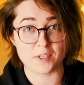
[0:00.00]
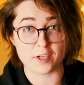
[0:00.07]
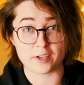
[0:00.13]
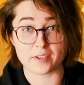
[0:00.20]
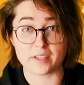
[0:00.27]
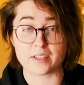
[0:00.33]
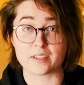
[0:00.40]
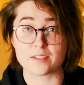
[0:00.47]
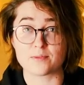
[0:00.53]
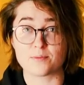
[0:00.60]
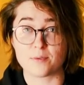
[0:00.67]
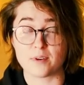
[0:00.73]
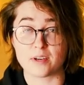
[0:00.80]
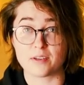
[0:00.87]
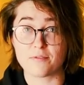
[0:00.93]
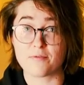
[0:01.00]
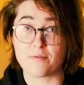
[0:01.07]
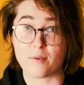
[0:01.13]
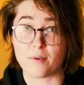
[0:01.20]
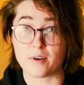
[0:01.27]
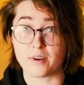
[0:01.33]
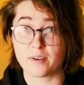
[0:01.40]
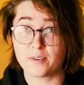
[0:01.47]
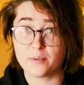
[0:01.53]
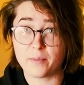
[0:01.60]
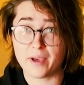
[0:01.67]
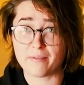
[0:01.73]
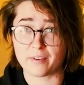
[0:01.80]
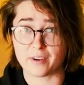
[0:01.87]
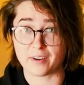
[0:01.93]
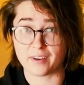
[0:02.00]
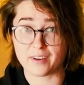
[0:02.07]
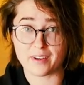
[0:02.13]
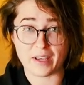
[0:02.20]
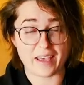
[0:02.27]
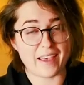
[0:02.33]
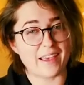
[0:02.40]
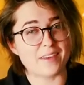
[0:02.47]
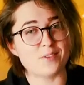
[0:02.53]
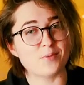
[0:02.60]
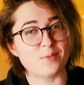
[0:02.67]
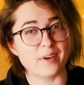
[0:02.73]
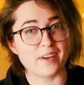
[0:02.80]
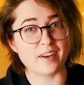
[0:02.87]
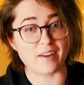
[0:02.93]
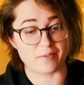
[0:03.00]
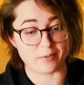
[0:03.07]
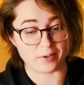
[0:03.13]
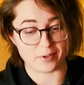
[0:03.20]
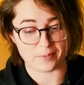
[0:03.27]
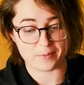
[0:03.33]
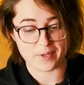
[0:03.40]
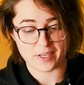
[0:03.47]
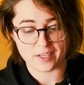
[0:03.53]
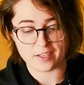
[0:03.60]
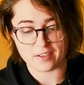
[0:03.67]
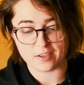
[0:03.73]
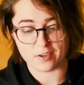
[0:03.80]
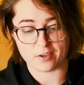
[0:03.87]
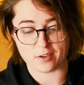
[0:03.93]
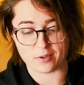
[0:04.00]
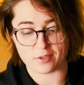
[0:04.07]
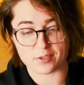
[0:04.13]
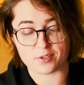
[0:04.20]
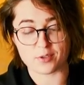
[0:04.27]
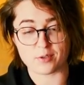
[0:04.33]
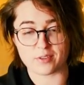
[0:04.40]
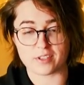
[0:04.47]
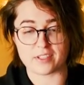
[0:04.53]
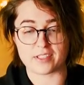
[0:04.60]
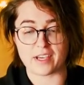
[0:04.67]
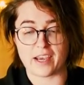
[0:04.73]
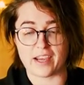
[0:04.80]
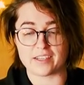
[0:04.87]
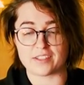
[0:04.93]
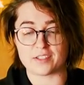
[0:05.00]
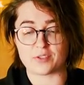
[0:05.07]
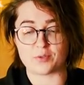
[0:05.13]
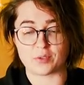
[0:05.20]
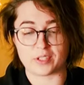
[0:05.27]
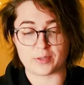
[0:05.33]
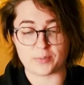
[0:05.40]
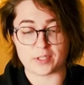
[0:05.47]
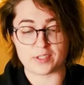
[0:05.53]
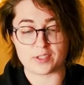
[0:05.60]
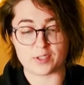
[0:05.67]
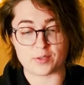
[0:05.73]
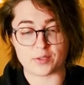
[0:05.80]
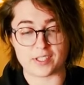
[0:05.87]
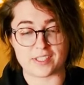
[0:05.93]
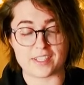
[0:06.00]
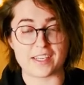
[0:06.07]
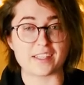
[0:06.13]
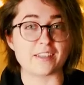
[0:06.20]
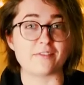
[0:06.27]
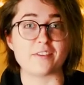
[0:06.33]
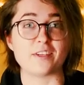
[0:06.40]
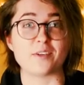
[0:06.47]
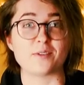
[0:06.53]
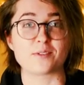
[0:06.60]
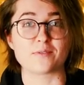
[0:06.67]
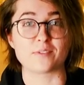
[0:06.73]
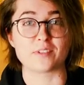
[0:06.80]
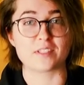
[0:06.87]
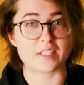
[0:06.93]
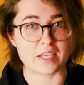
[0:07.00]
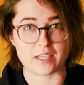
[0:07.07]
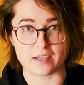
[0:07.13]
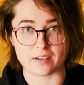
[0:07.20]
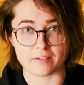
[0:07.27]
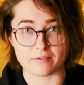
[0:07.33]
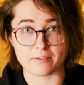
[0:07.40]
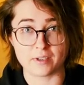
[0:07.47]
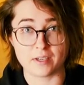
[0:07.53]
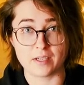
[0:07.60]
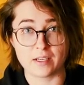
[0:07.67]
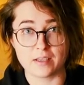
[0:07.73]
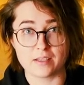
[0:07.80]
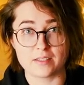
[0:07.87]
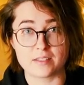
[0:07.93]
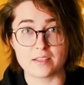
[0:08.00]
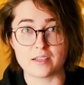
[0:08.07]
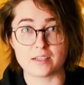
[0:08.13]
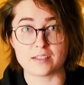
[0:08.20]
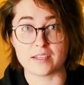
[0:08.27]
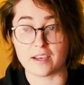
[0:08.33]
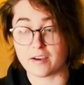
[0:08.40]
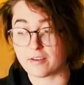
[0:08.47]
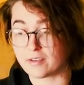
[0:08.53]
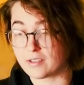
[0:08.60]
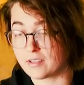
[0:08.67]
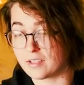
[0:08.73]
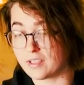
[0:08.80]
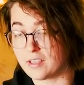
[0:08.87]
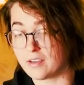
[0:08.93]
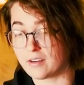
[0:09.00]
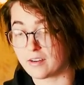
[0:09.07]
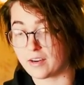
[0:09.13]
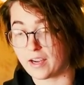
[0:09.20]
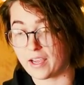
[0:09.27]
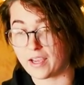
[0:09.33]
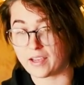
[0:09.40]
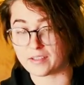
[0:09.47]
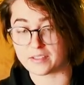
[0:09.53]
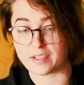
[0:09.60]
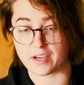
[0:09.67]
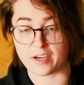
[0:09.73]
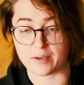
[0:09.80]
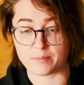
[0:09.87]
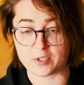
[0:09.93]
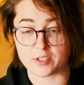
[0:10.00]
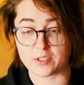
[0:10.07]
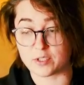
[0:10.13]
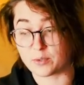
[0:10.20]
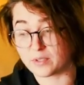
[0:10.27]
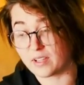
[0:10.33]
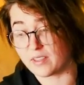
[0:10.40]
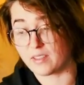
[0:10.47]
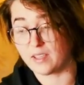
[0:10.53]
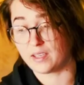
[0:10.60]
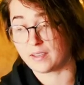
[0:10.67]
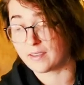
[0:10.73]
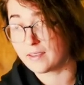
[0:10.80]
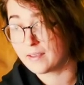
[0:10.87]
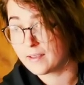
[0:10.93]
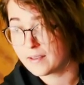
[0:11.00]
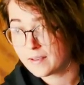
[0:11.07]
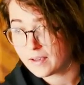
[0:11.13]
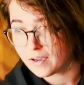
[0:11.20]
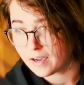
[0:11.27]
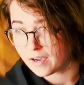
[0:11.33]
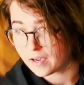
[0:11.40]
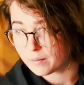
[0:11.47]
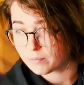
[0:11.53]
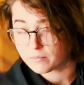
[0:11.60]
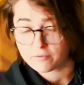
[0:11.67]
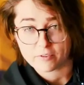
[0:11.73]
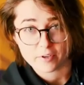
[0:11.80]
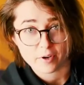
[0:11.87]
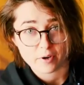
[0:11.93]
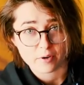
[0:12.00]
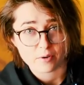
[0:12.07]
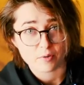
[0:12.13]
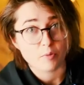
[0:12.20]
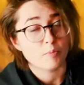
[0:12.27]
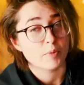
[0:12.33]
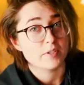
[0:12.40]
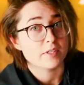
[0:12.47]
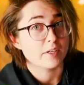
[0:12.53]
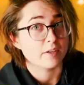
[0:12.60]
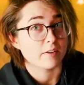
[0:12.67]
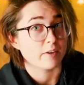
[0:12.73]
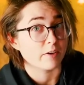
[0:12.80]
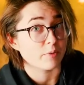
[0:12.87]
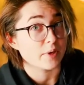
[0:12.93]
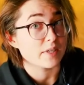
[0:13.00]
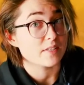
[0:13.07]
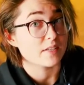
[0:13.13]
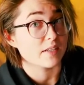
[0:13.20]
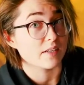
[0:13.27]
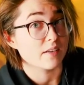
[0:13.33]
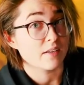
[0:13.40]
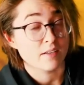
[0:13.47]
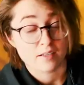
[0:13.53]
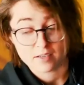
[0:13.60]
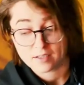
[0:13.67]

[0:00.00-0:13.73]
Here is one for whomever and whenever. You know, the truth is I just really miss doing daily videos for the sake of sitting down here and um, just doing the thing um, for no particular reason.